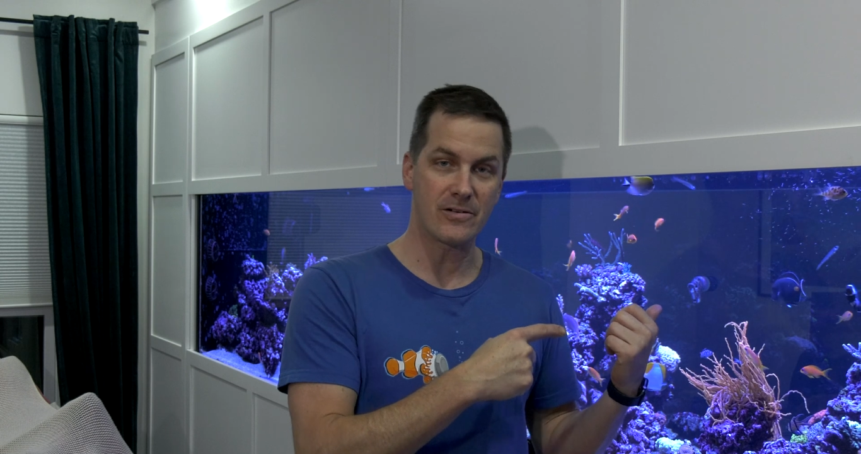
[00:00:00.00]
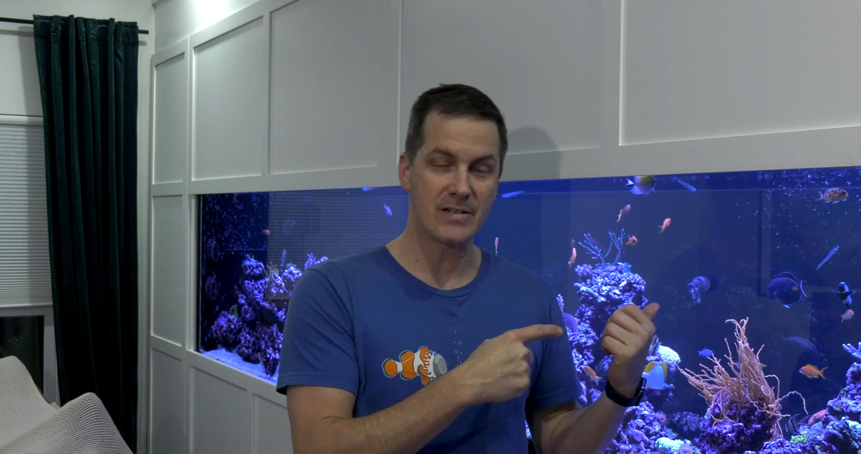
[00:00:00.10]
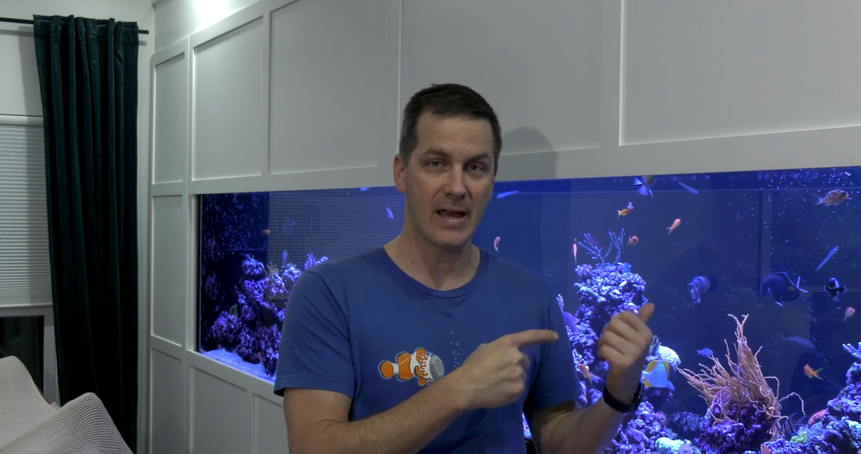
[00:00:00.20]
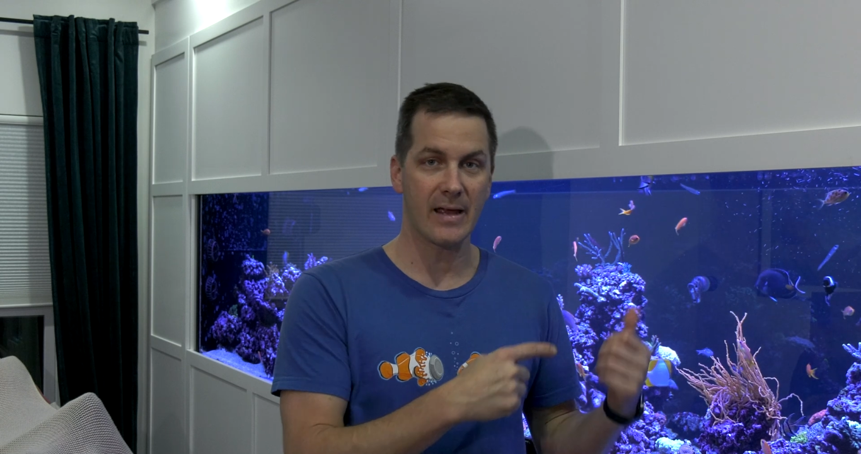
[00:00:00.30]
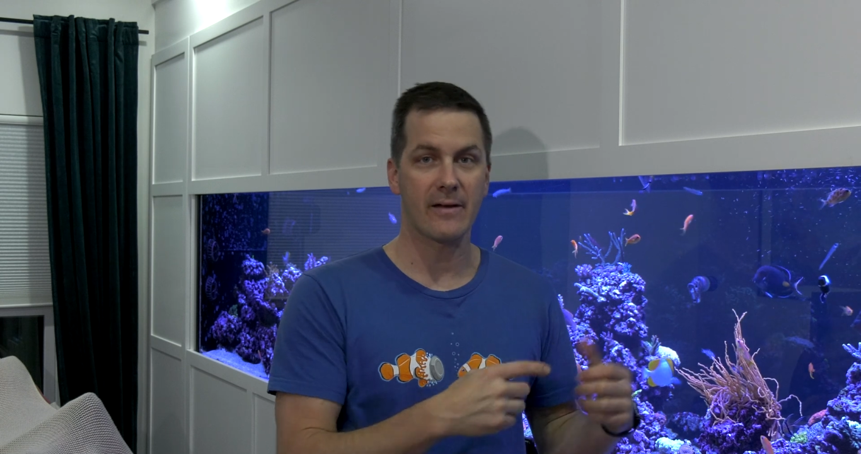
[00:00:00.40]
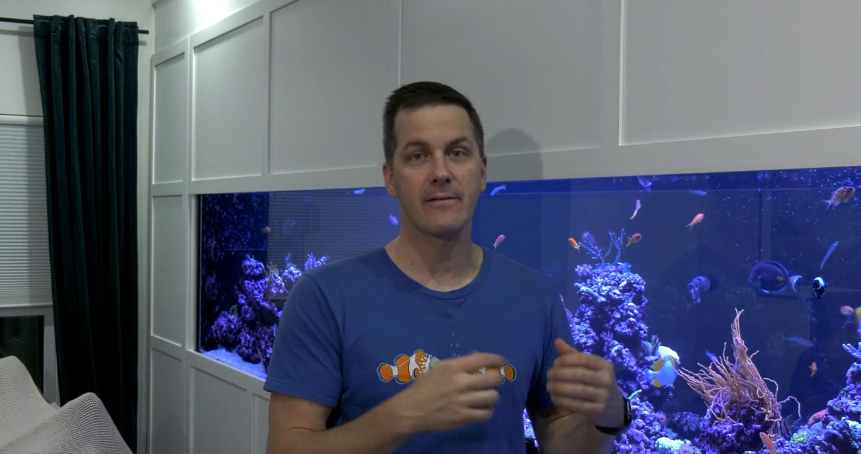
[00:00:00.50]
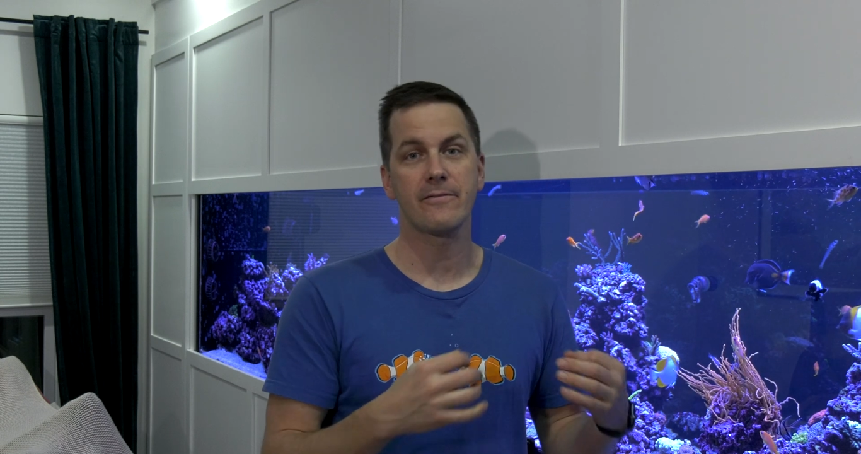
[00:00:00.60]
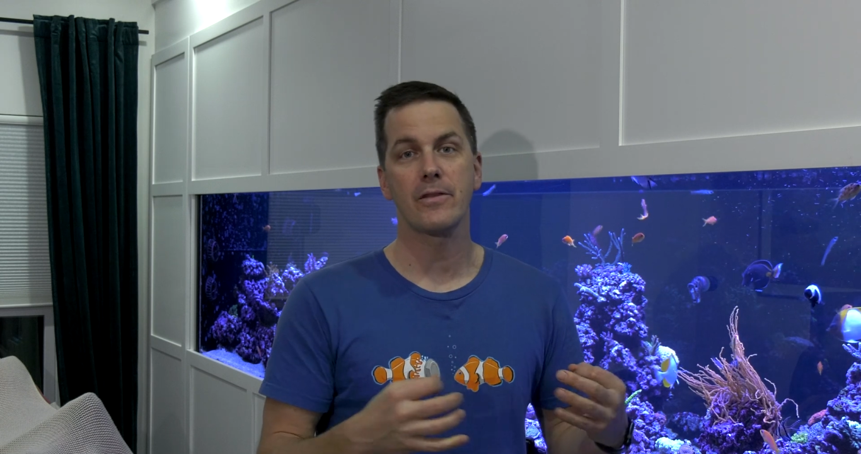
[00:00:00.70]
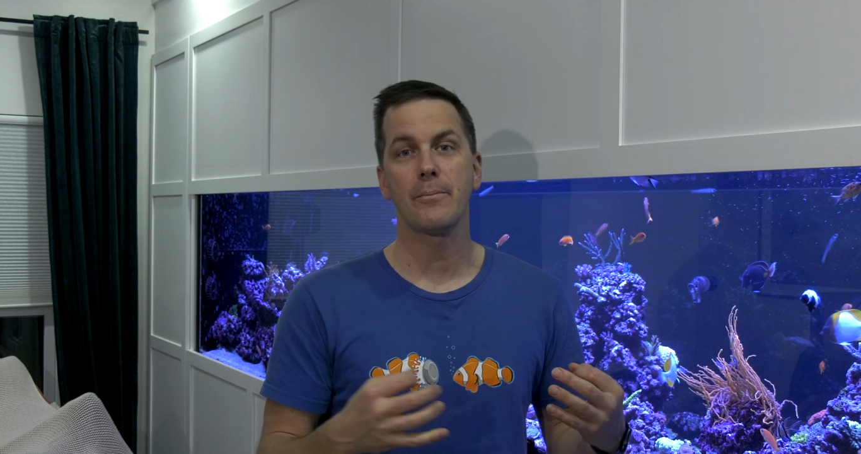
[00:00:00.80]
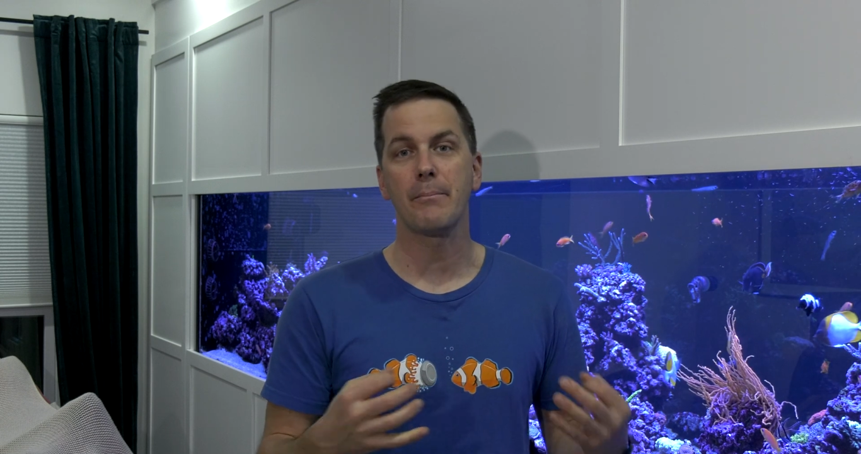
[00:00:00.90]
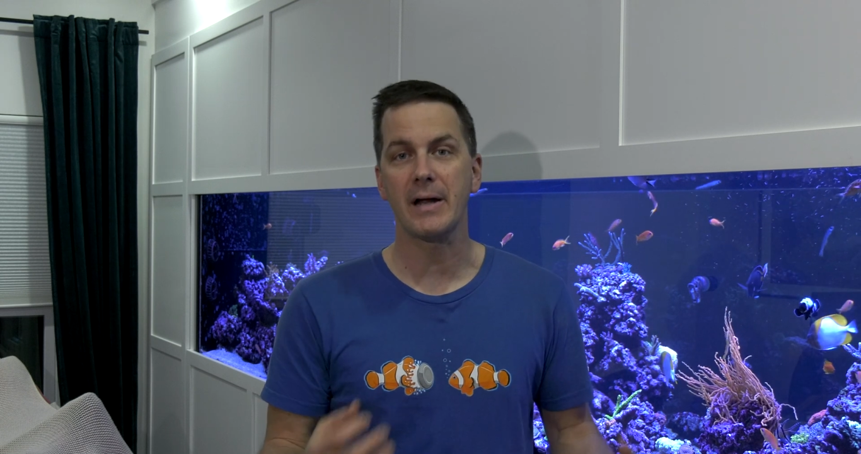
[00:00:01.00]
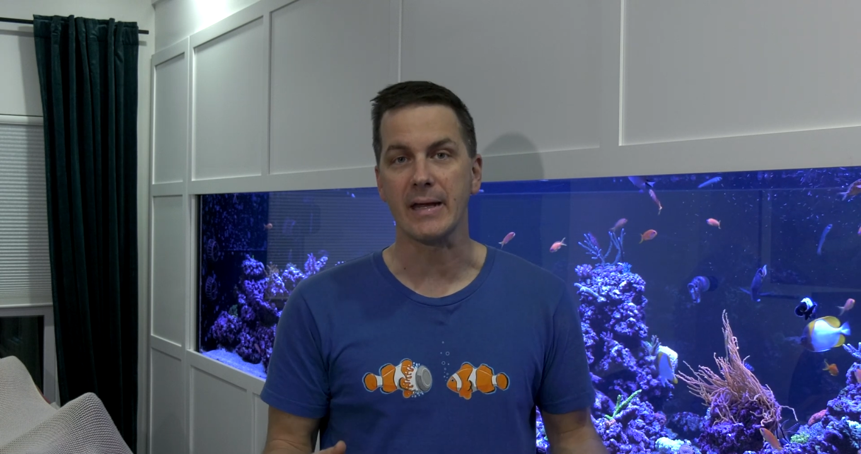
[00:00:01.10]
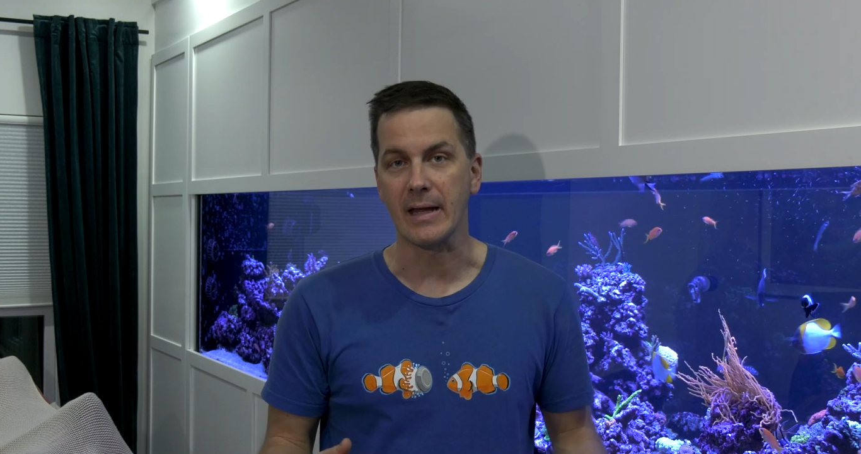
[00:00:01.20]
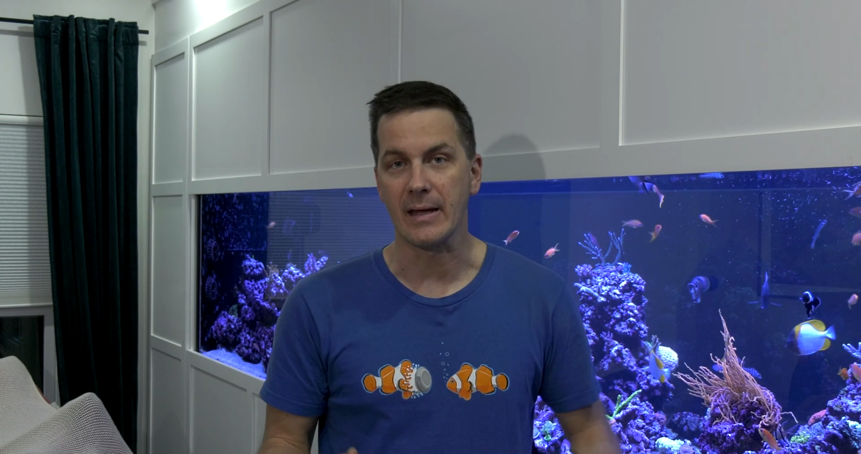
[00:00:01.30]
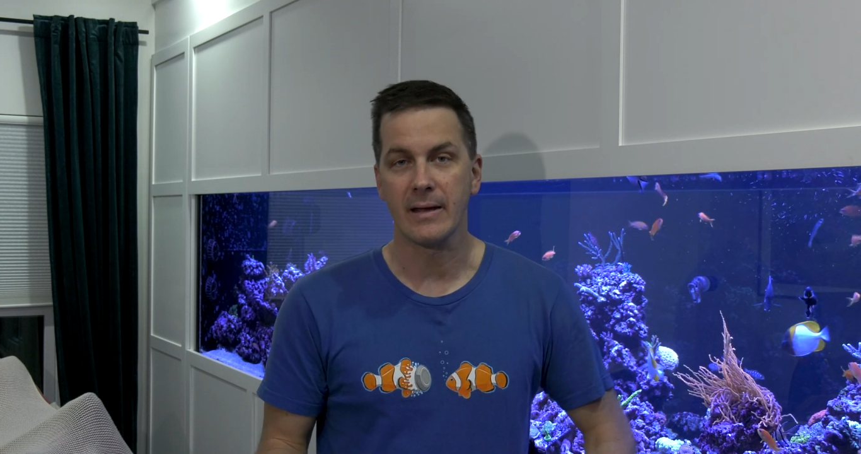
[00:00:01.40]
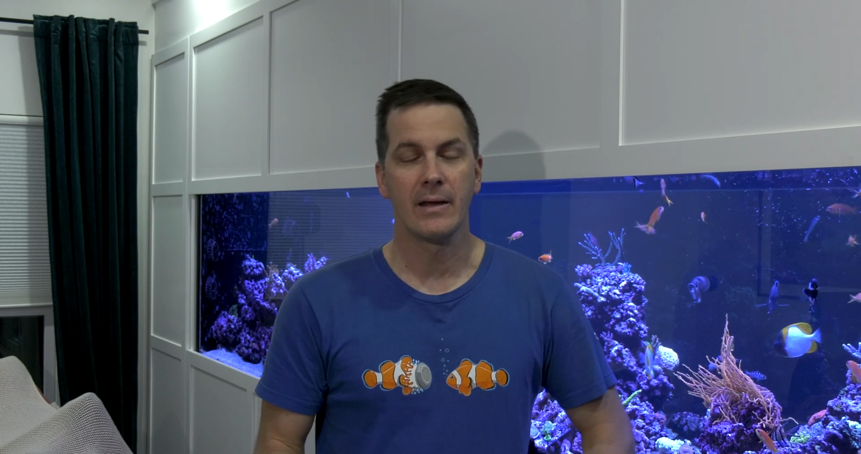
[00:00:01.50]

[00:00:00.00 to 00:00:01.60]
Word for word: tank for the money.